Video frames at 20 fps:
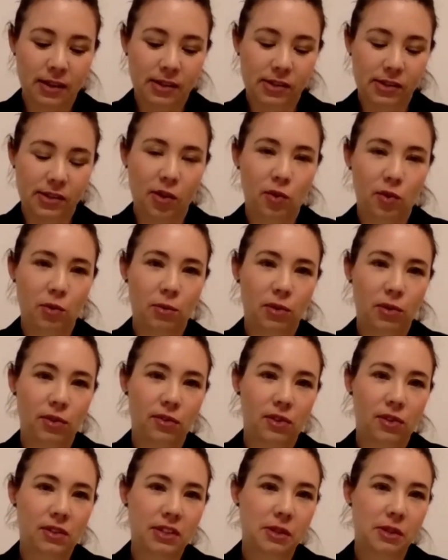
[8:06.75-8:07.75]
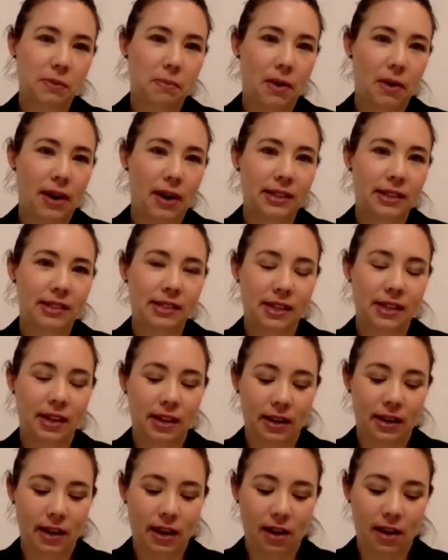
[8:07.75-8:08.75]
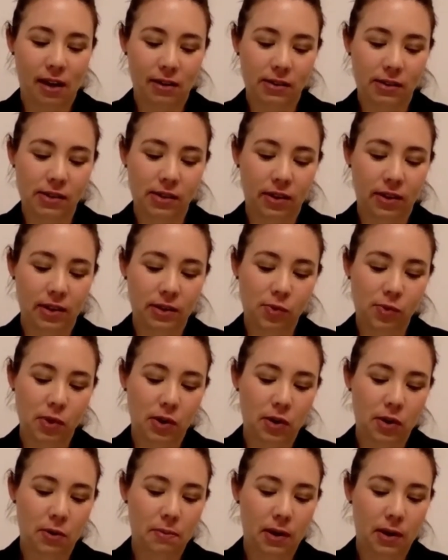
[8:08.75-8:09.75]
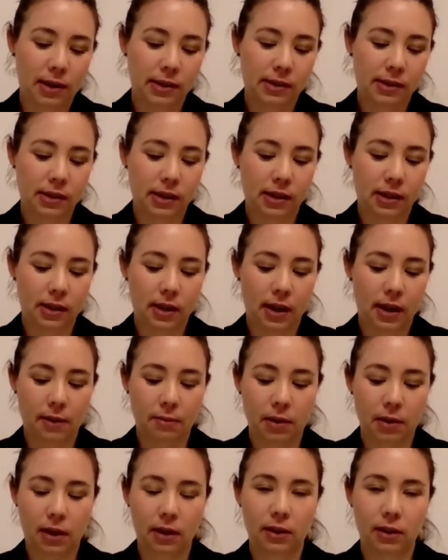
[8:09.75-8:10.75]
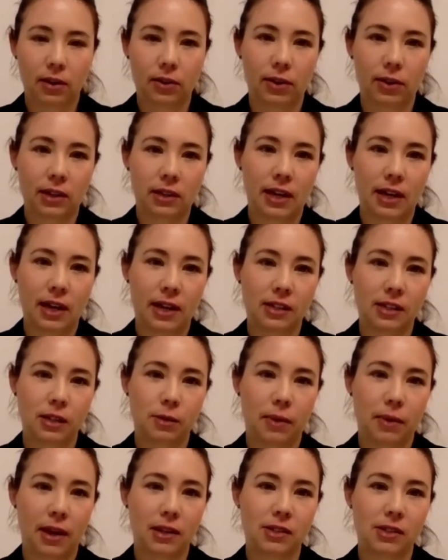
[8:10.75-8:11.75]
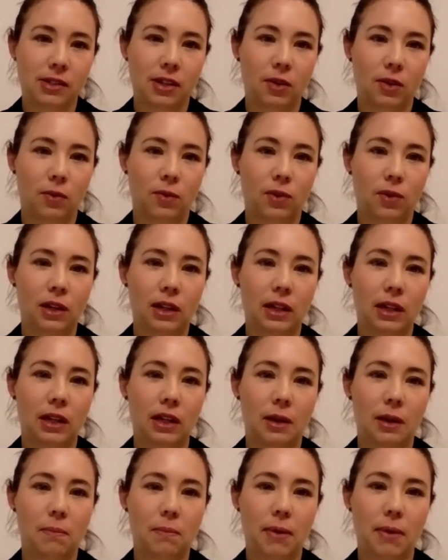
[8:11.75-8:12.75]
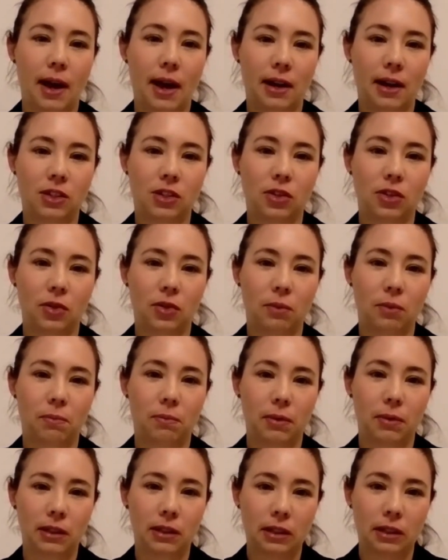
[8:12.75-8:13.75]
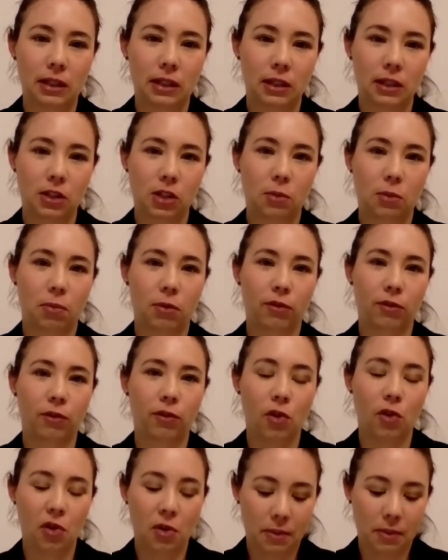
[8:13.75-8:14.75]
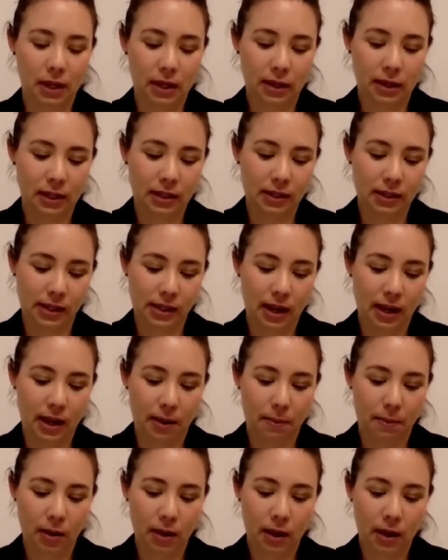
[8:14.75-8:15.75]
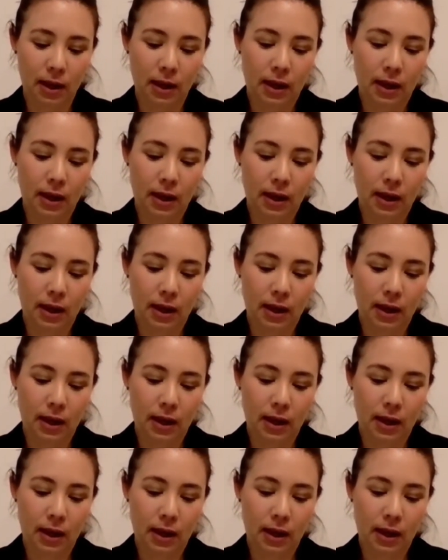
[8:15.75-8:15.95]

So we'll move on to mindset now. So as we know, mindset and being in the correct headspace can really impact your ability to perform in an exam.